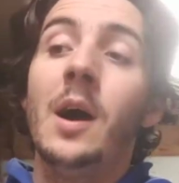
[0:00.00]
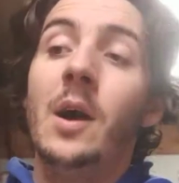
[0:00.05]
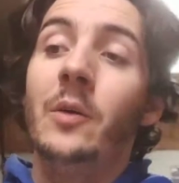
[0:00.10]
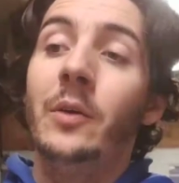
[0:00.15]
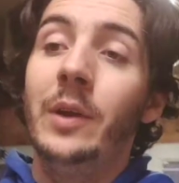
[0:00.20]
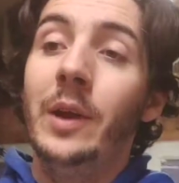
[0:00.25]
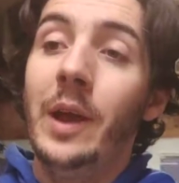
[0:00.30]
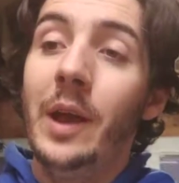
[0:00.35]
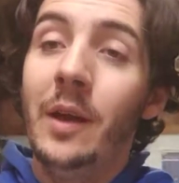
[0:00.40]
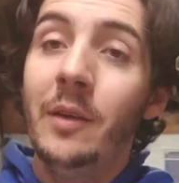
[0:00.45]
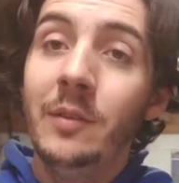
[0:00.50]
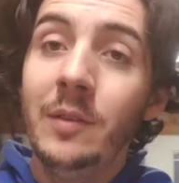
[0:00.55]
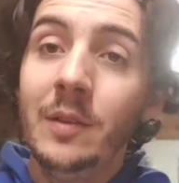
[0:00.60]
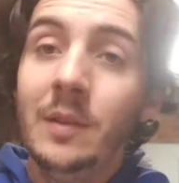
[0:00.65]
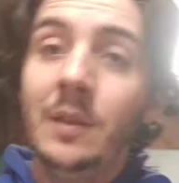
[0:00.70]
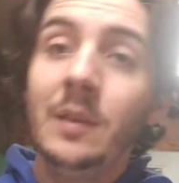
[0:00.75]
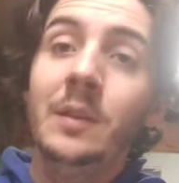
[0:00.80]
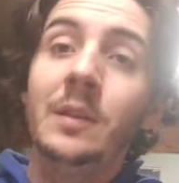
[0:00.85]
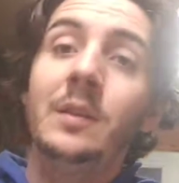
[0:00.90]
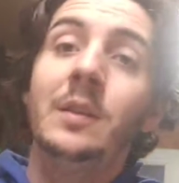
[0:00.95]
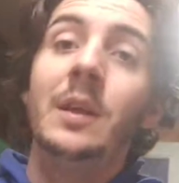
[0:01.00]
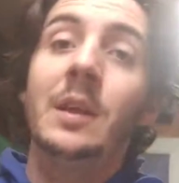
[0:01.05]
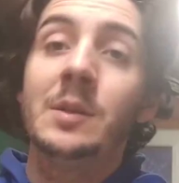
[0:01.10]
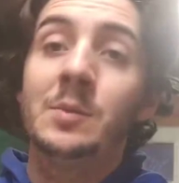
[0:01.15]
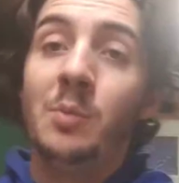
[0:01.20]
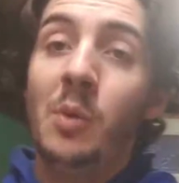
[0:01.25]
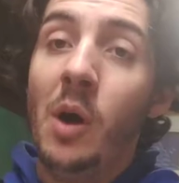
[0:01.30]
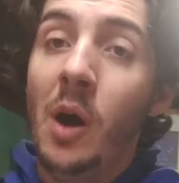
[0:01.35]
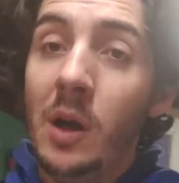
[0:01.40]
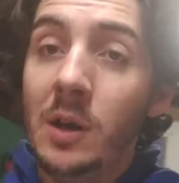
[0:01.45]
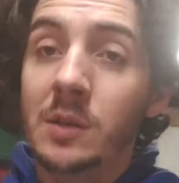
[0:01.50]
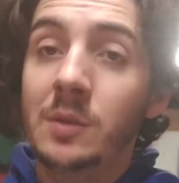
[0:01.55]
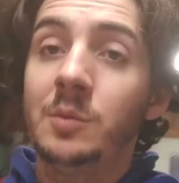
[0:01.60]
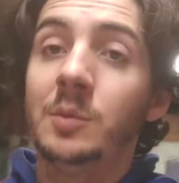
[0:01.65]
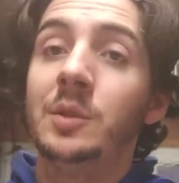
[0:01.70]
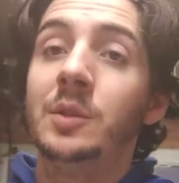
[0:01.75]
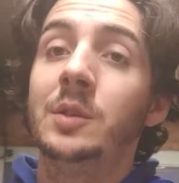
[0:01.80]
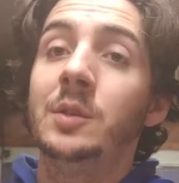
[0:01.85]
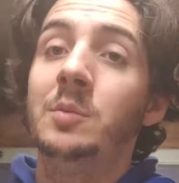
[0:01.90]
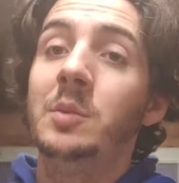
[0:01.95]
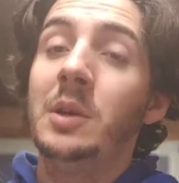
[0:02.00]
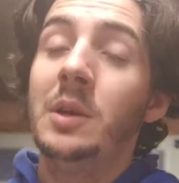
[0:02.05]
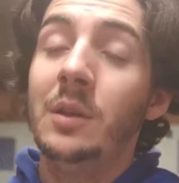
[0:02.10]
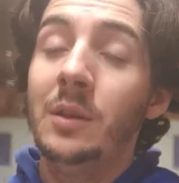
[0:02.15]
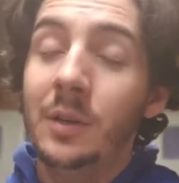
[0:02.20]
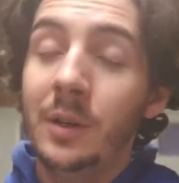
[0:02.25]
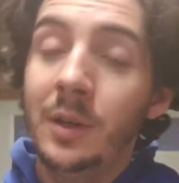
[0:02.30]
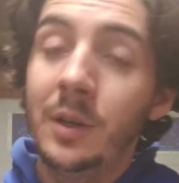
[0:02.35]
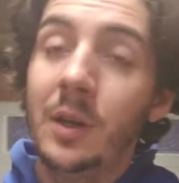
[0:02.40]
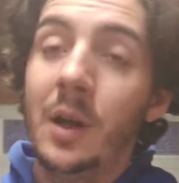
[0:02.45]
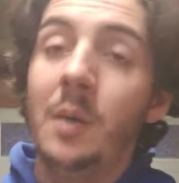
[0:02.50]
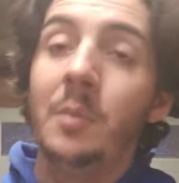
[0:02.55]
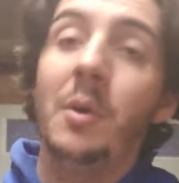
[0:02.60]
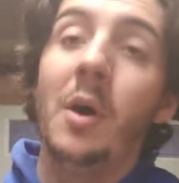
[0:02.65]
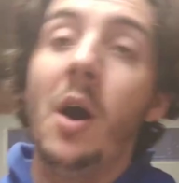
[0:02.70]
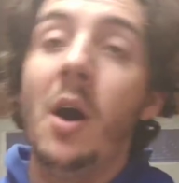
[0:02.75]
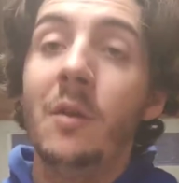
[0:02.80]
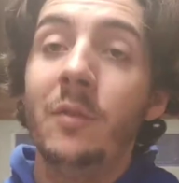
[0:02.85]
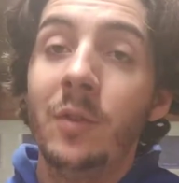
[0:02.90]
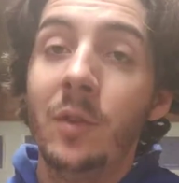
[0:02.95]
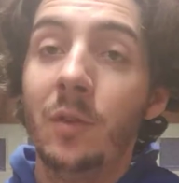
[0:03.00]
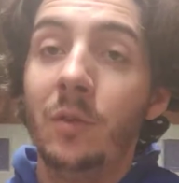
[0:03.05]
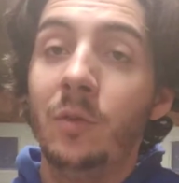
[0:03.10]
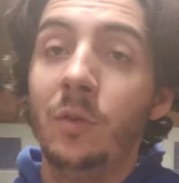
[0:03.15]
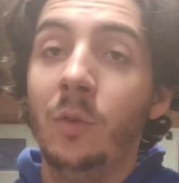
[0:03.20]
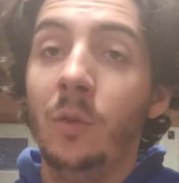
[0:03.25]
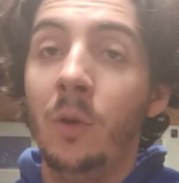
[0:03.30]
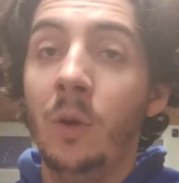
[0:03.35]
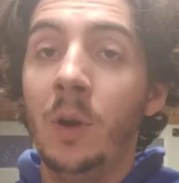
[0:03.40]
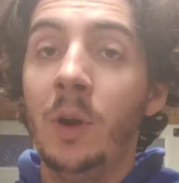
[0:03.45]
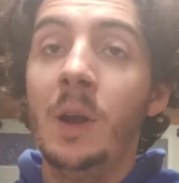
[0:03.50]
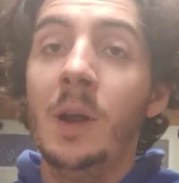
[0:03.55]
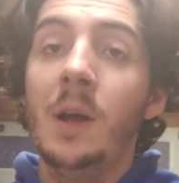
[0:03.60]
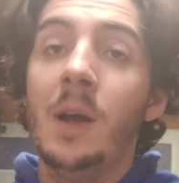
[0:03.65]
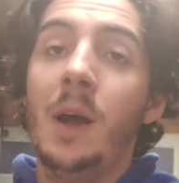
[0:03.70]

I want everything that's possible to be cleared up off of the floor.